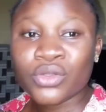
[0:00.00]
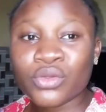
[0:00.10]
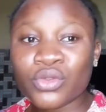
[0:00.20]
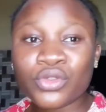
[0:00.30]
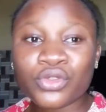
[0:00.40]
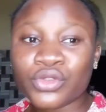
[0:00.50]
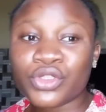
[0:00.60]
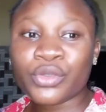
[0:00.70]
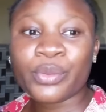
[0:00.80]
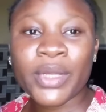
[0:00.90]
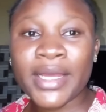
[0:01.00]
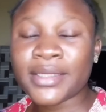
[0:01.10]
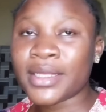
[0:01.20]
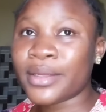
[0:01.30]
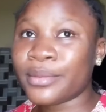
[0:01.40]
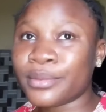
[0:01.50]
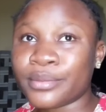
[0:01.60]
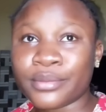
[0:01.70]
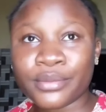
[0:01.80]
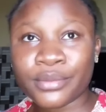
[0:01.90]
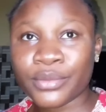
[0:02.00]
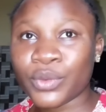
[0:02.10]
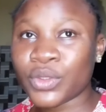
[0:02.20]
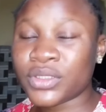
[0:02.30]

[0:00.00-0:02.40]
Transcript: You should blend them. A